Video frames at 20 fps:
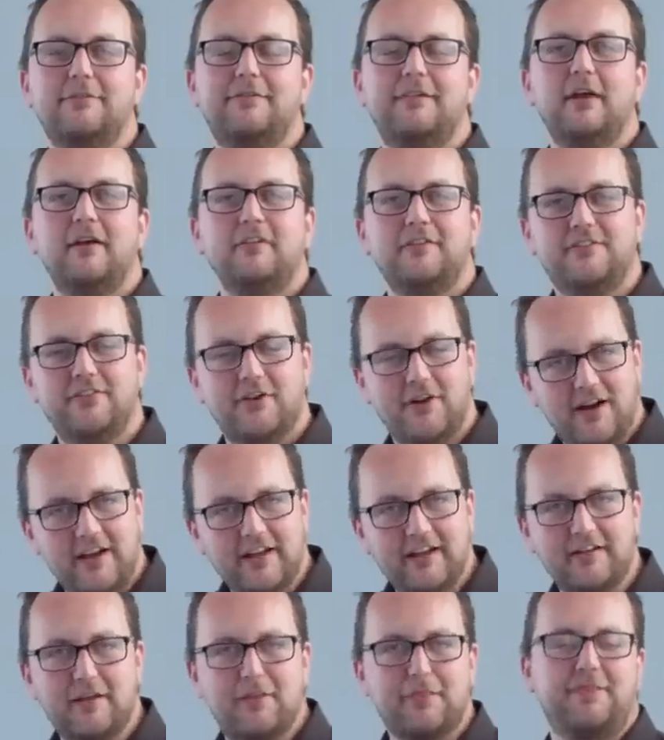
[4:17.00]
for your
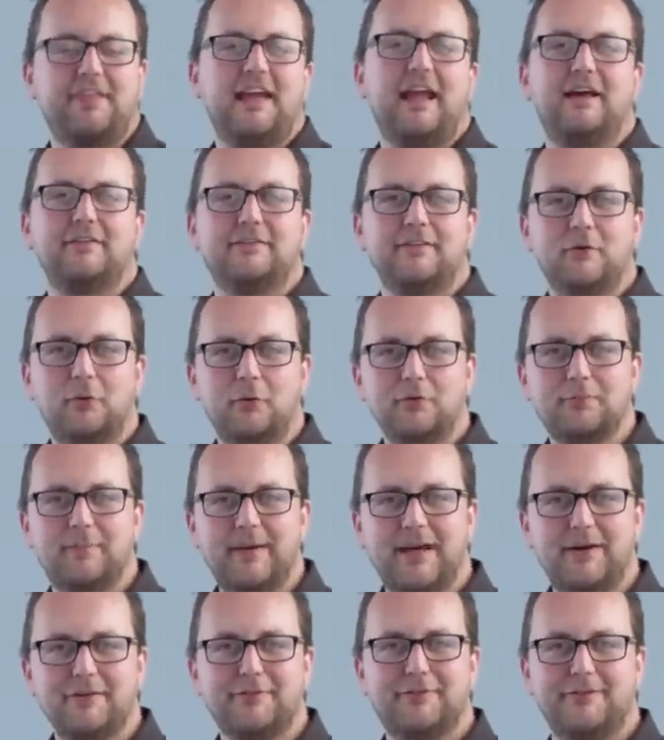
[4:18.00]
giant 1,000
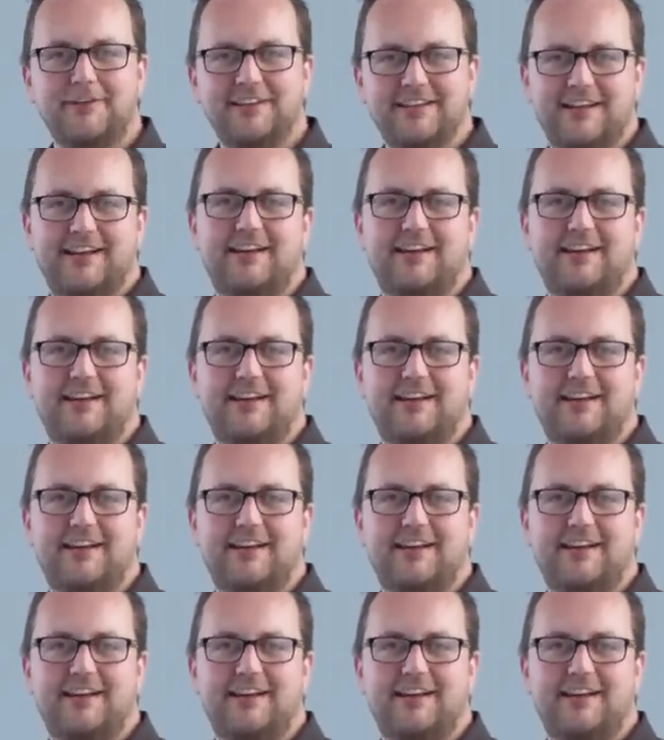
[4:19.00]
horsepower street